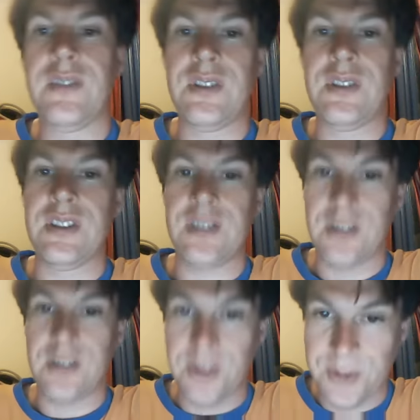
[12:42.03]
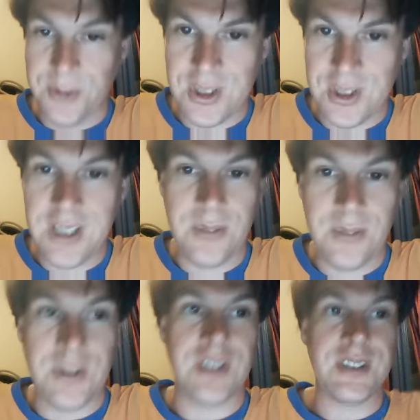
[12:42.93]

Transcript: which is non-toxic, which is